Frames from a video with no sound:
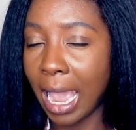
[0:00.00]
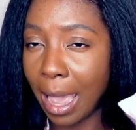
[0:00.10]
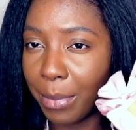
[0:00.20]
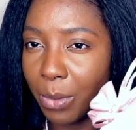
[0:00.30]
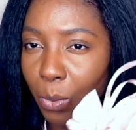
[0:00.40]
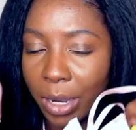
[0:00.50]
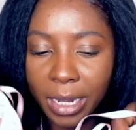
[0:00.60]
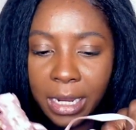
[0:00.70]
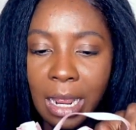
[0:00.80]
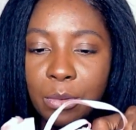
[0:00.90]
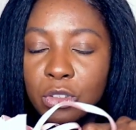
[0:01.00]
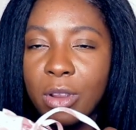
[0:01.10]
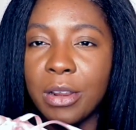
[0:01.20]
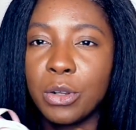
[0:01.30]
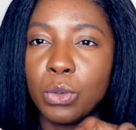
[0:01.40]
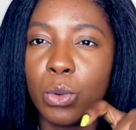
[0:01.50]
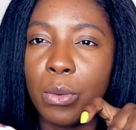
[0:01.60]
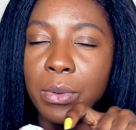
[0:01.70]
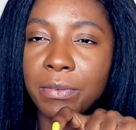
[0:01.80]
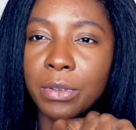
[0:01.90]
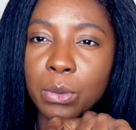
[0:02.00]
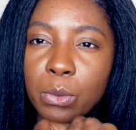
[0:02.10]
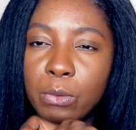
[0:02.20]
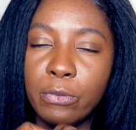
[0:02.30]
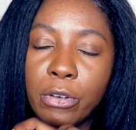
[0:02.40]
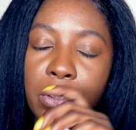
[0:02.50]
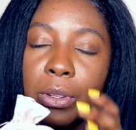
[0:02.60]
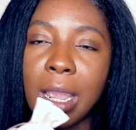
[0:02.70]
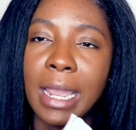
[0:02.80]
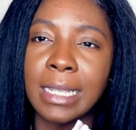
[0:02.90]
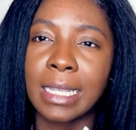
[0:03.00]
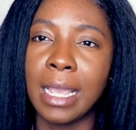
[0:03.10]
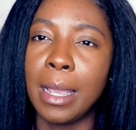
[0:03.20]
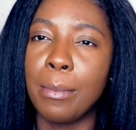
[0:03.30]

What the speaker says: I've been waiting. I was trying to do a review for you guys,